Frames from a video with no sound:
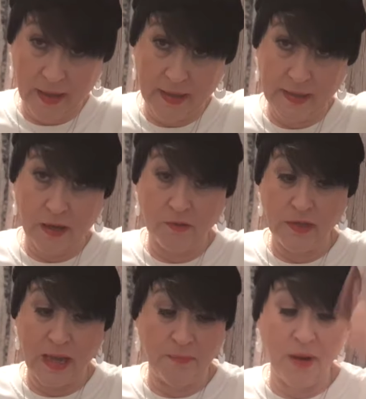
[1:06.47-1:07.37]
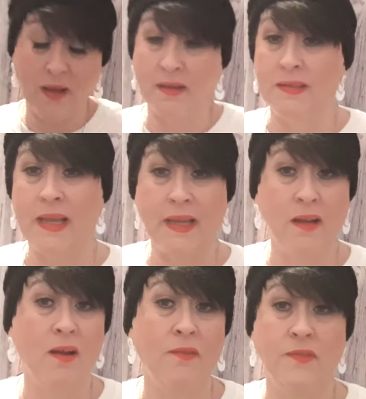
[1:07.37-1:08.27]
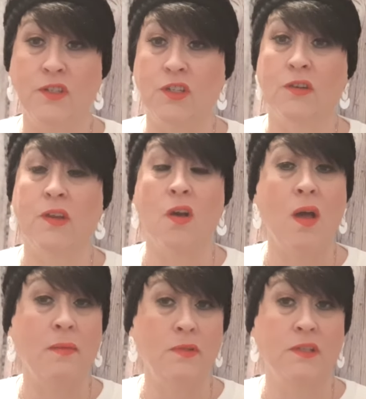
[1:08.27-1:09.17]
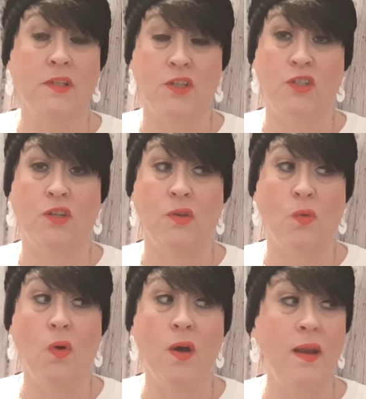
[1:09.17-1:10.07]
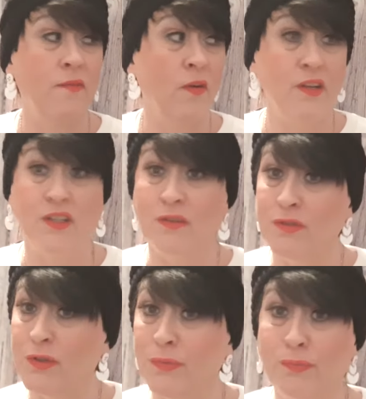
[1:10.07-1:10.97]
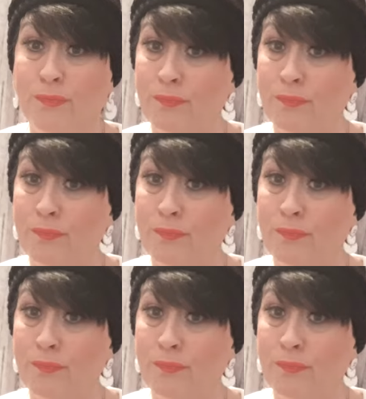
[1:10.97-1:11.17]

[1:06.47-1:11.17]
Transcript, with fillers: I told you, I'm not going to take it off and show y'all. I'm just going to show you on. I've already showed you